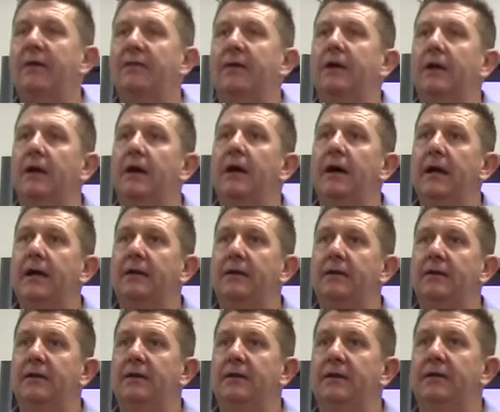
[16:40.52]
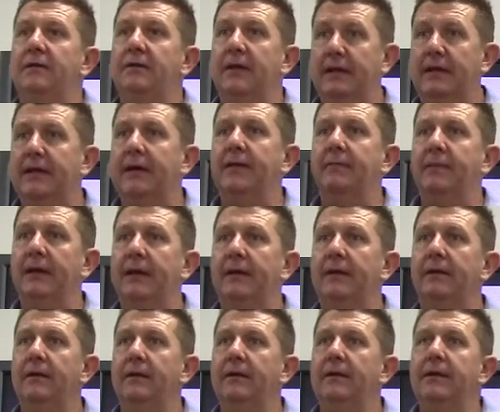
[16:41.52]
a client that come in,
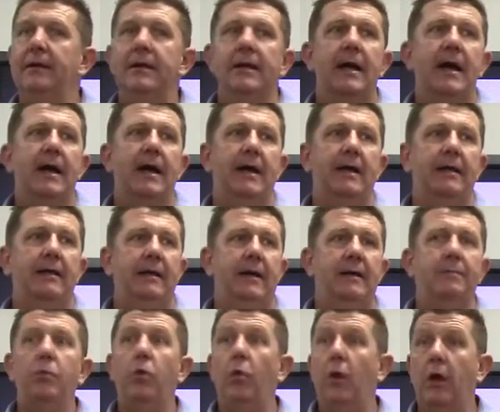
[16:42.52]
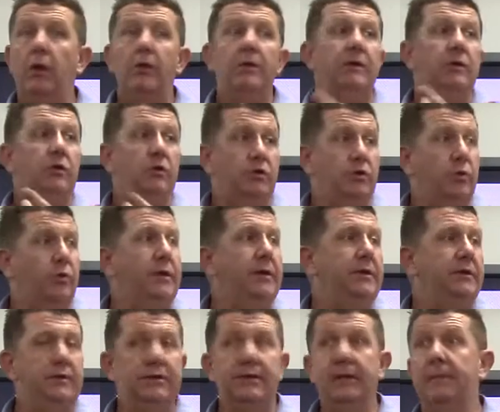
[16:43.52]
and while you're talking
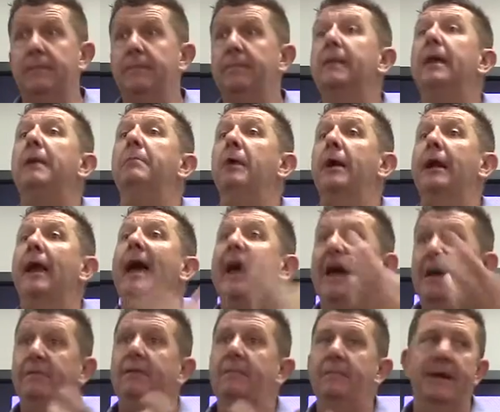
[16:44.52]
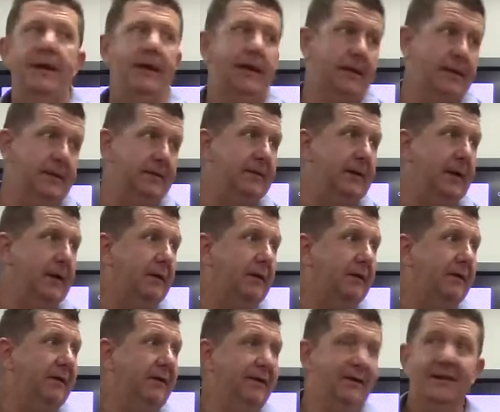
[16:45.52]
to them, they might have a panic attack.
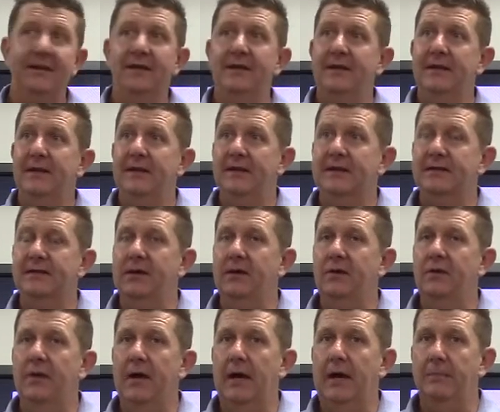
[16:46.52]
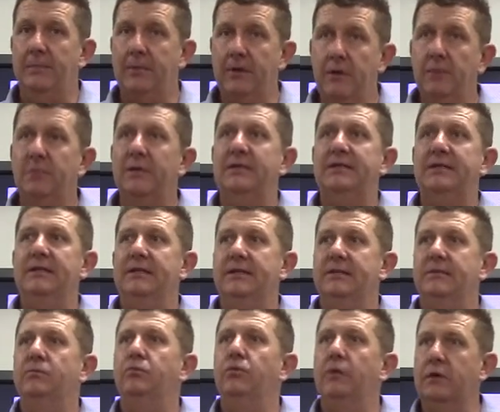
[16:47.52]
So you must just
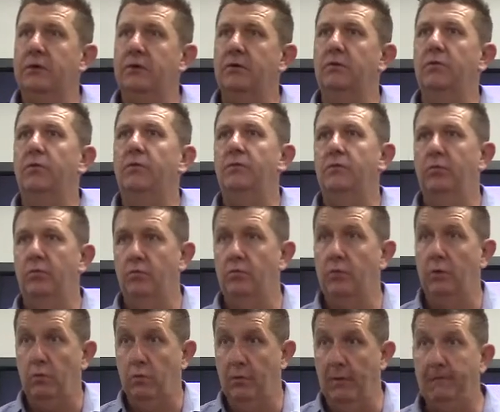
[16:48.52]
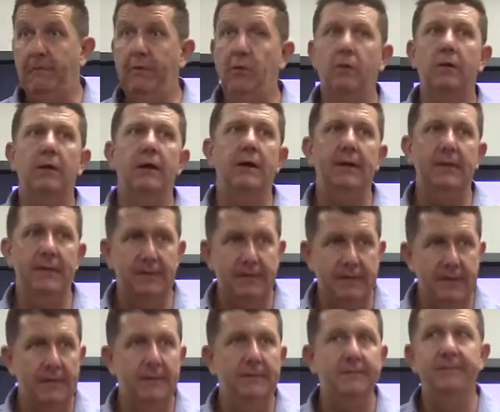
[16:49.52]
work with your client
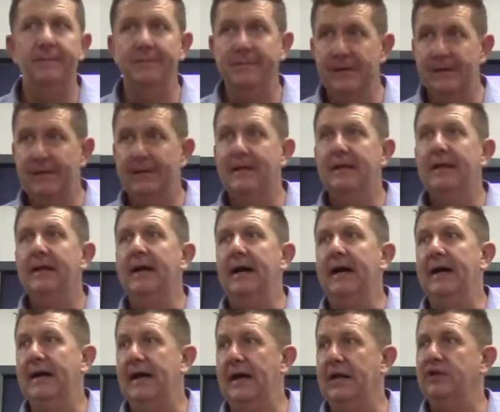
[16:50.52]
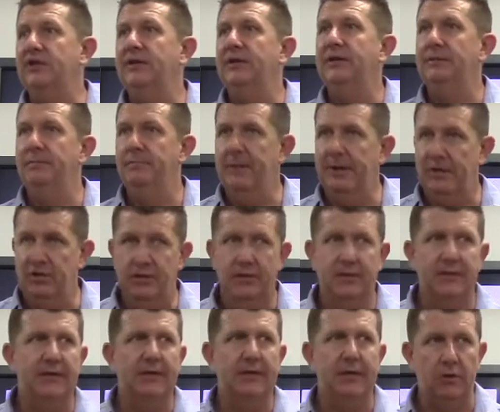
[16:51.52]
then, and actually make sure
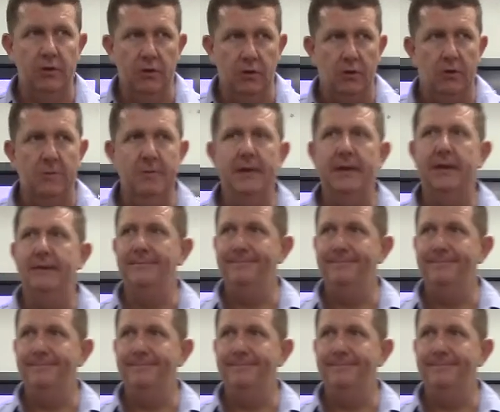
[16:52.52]
that they're calm.